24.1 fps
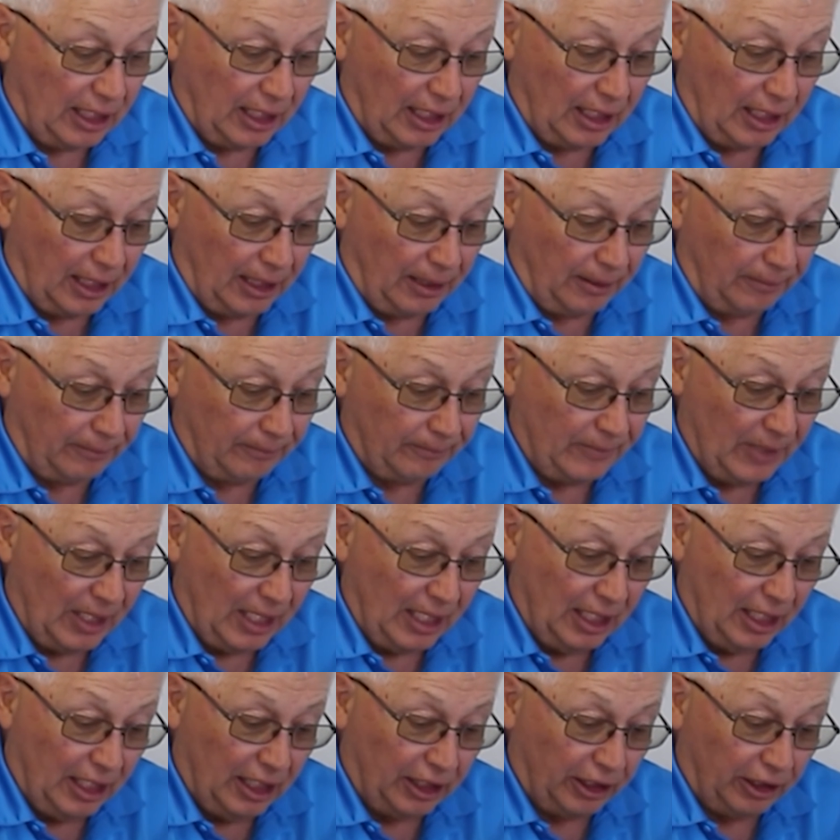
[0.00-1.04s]

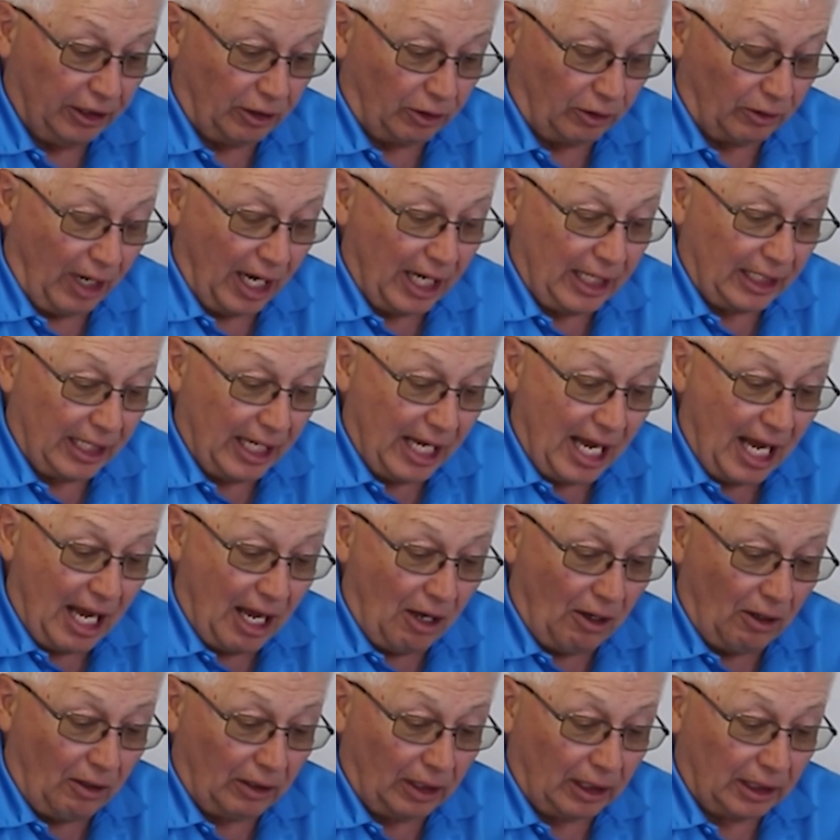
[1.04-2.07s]
right
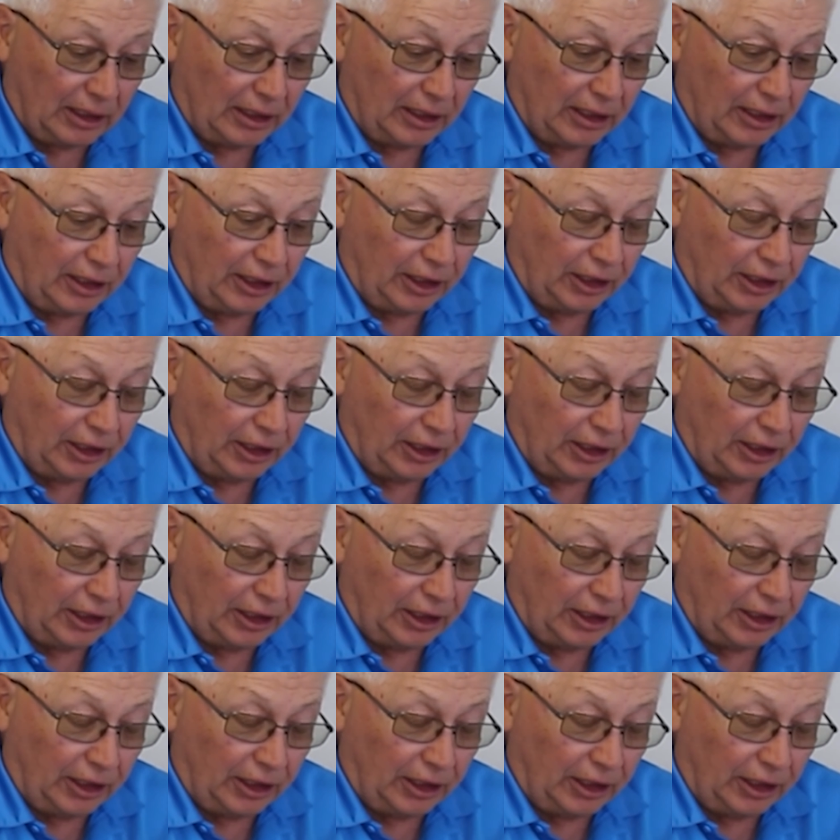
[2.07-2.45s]
now,